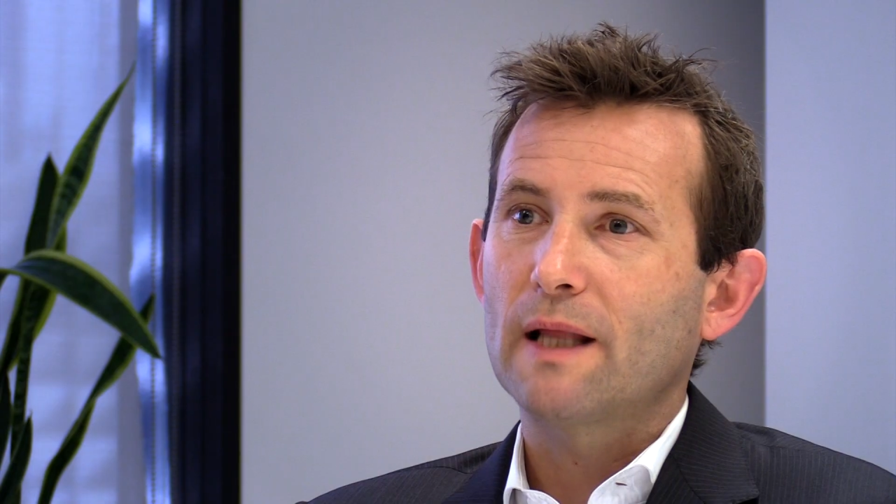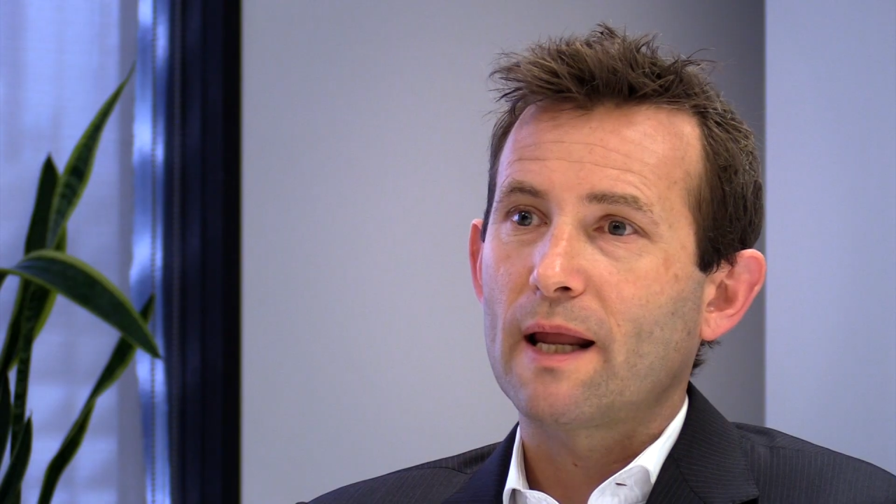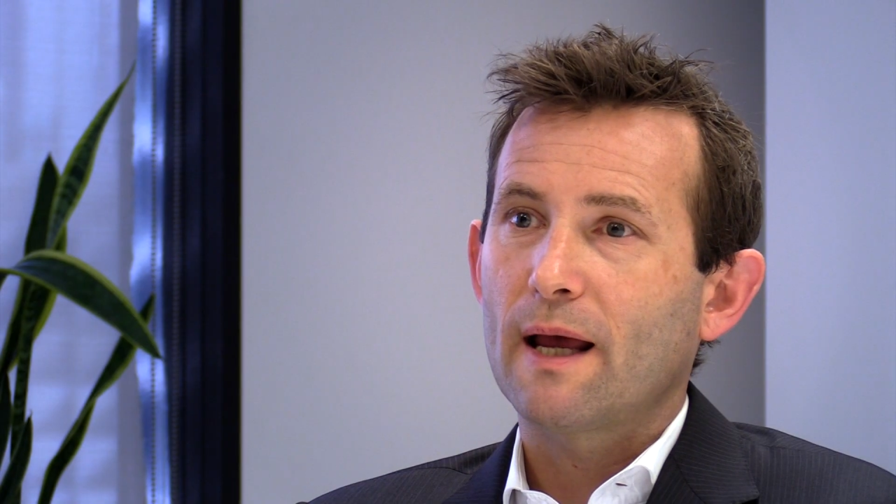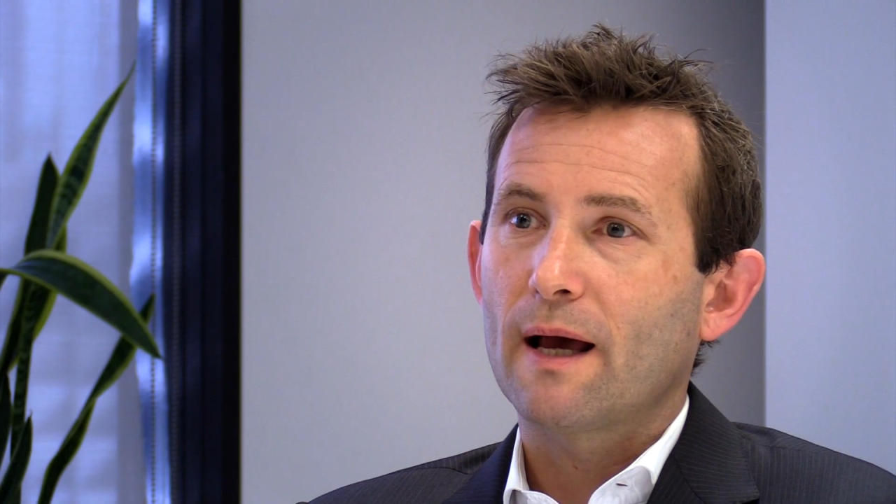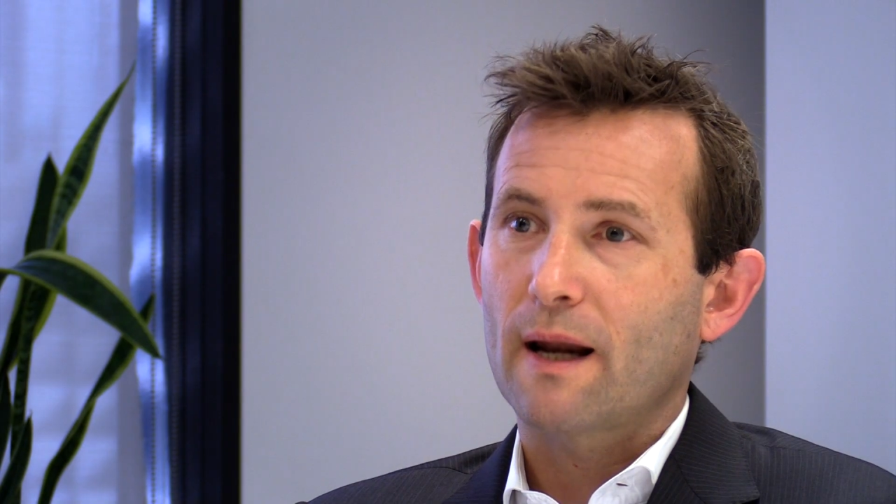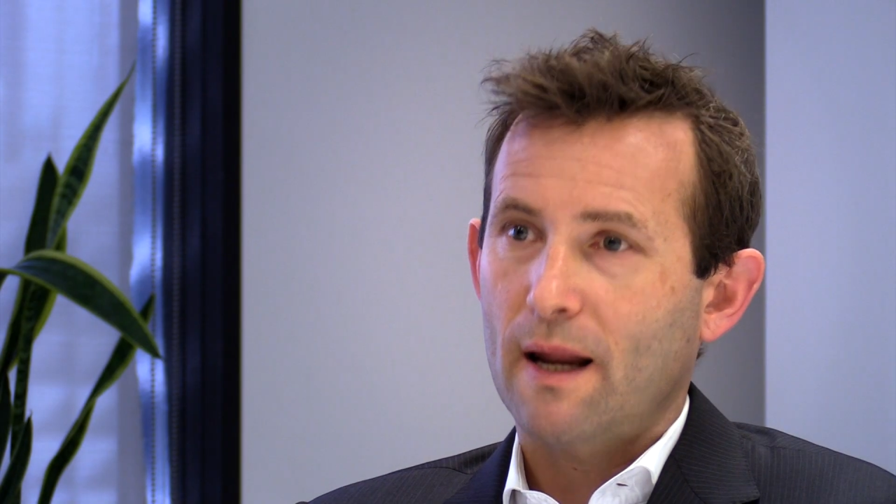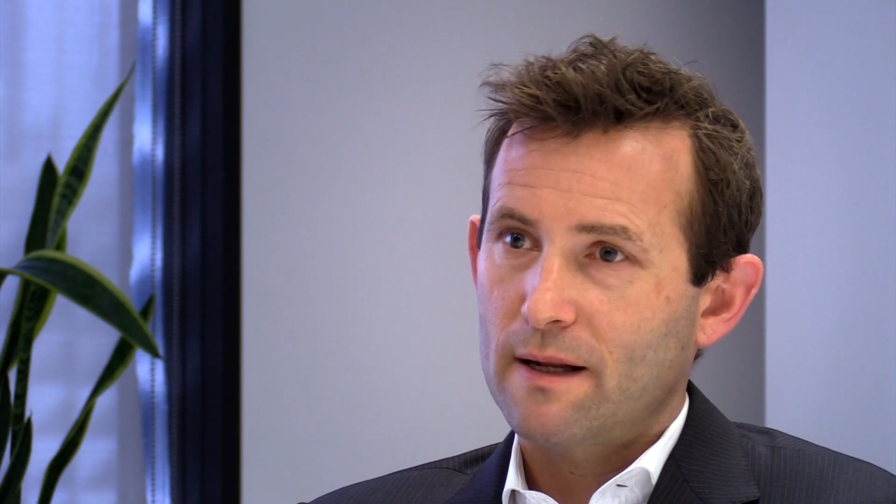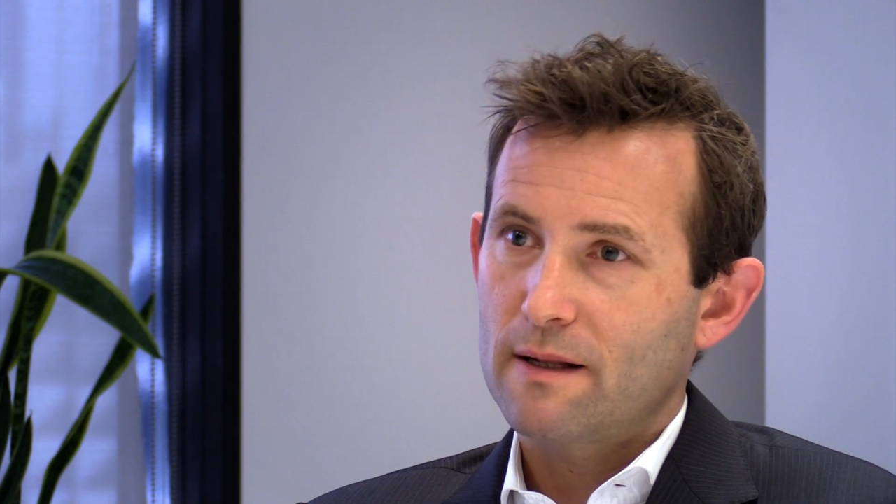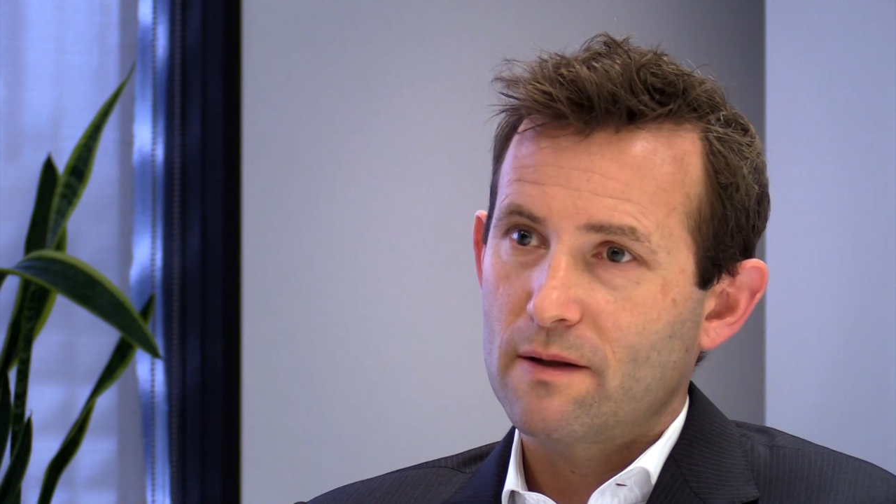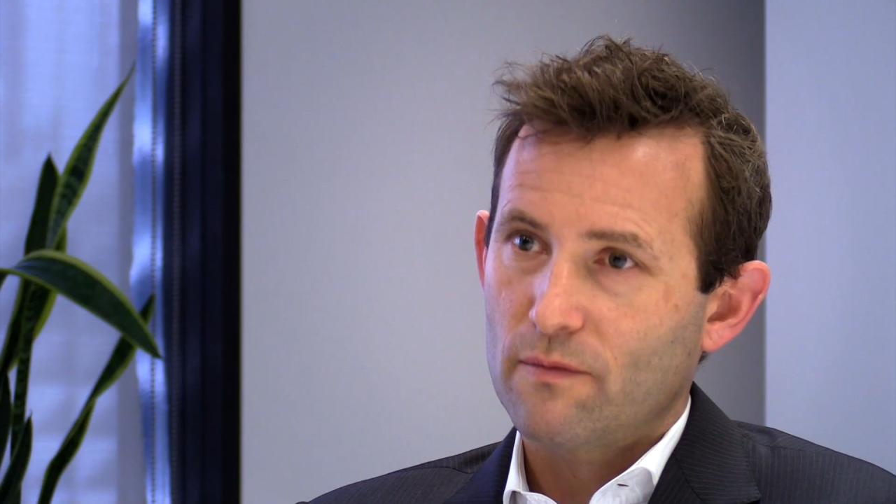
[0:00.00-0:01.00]
that out
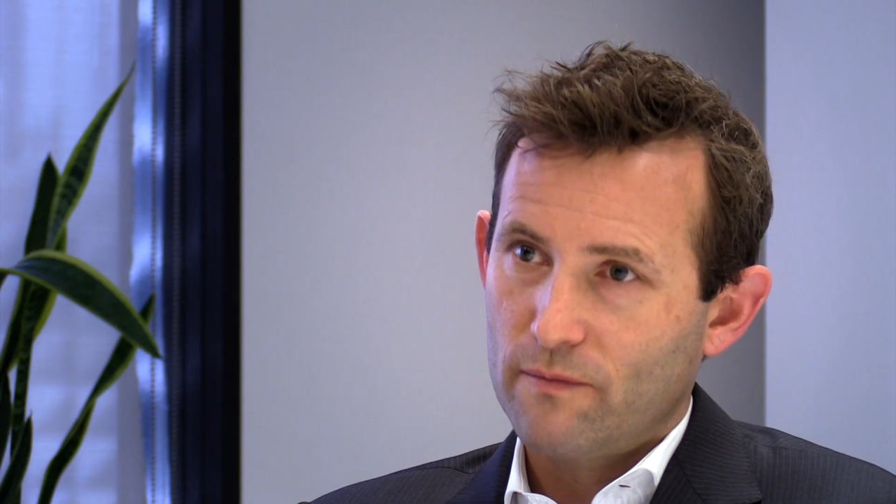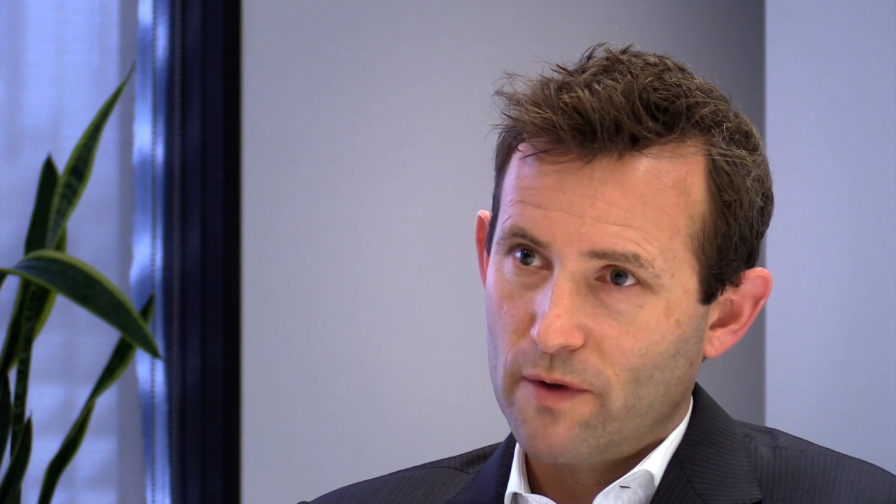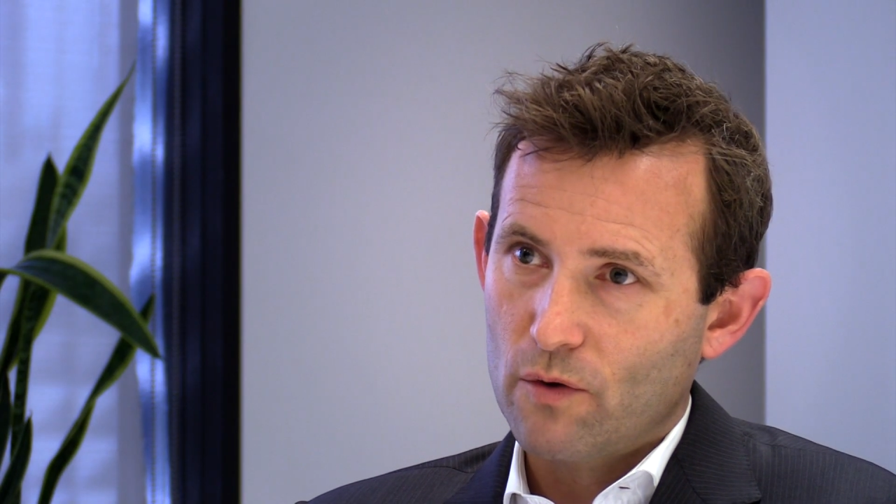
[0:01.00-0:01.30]
and the